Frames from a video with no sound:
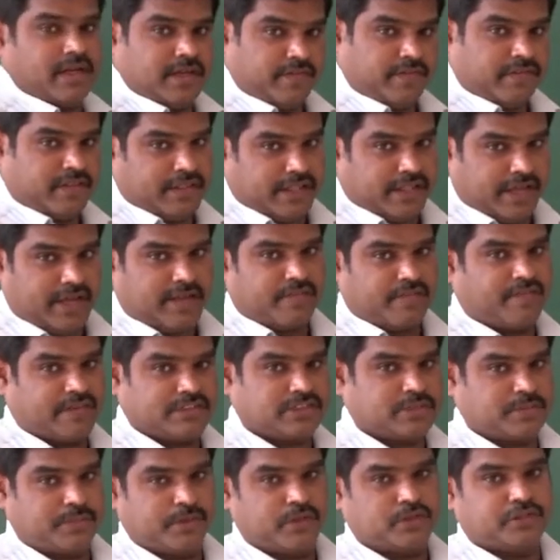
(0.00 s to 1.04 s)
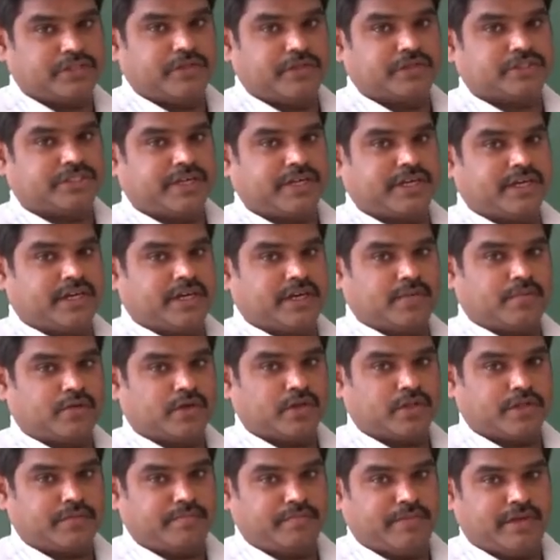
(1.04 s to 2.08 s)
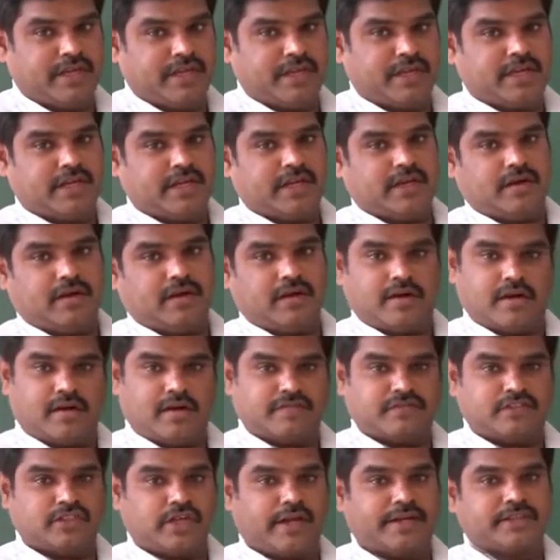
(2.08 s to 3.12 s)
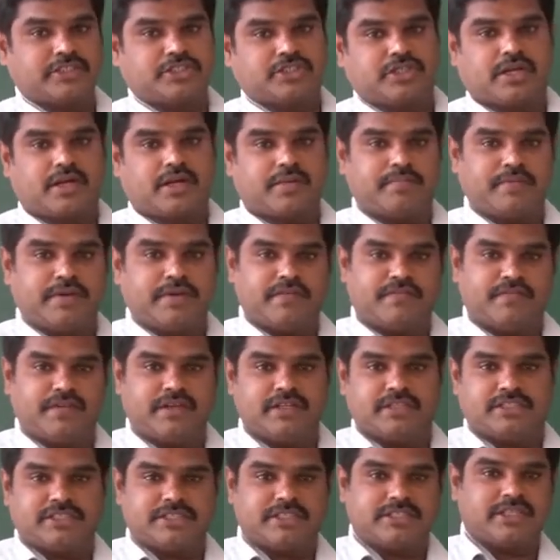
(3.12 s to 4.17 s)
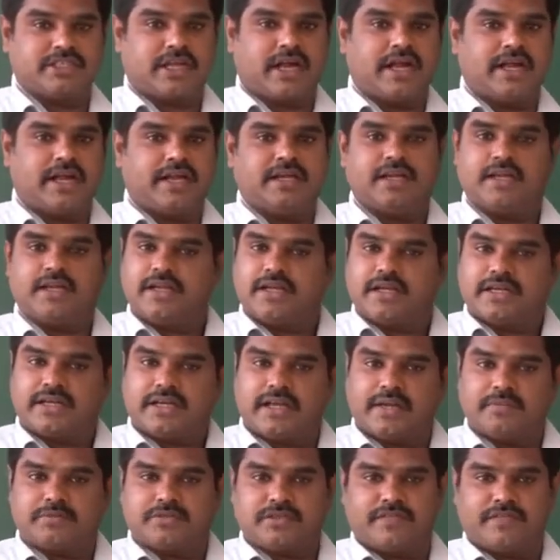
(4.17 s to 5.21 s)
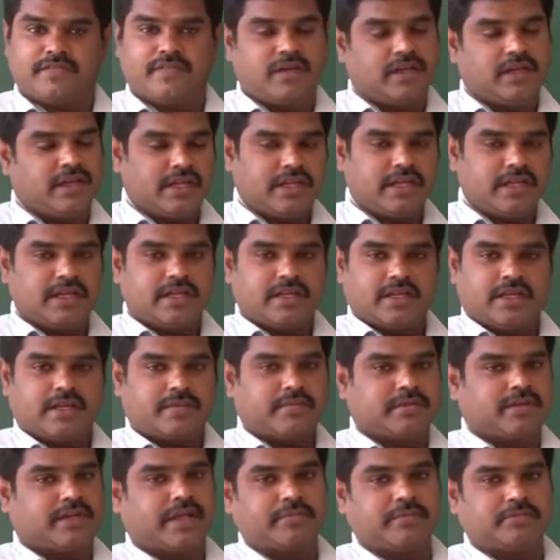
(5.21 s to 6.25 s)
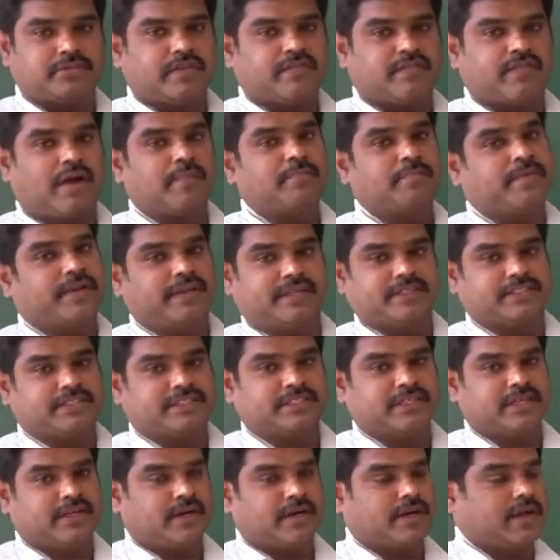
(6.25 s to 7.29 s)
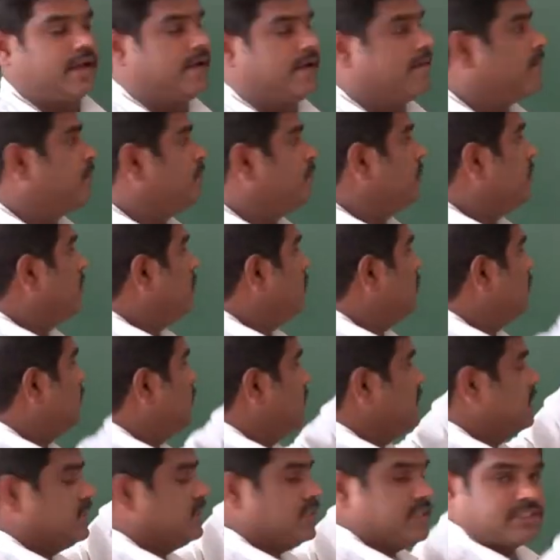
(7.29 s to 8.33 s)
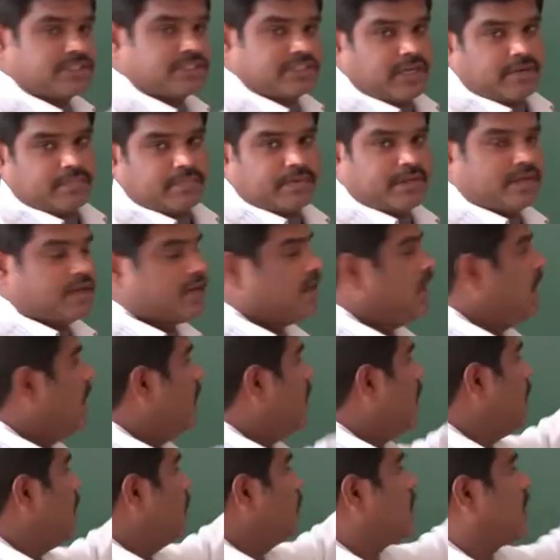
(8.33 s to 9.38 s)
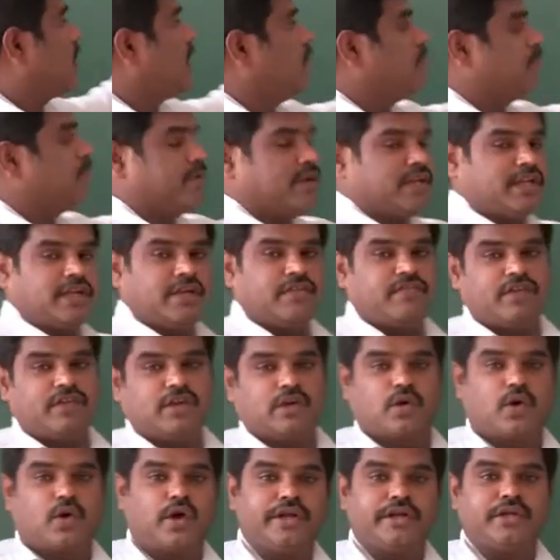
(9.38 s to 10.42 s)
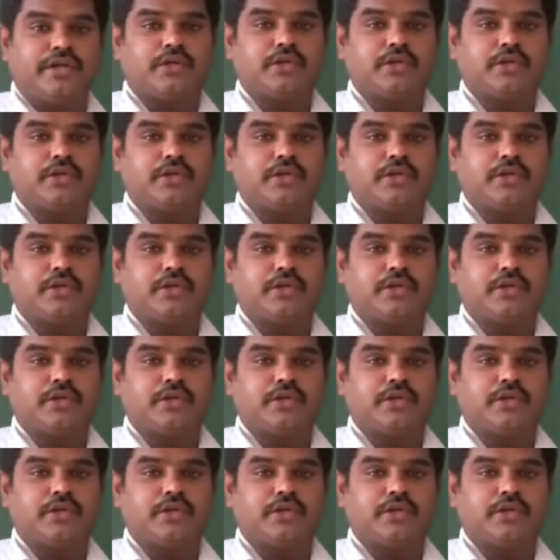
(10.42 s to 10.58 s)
there first PUC you studied about the meaning of joint stock company, features and types of companies. Okay, but in this chapter, how company will going to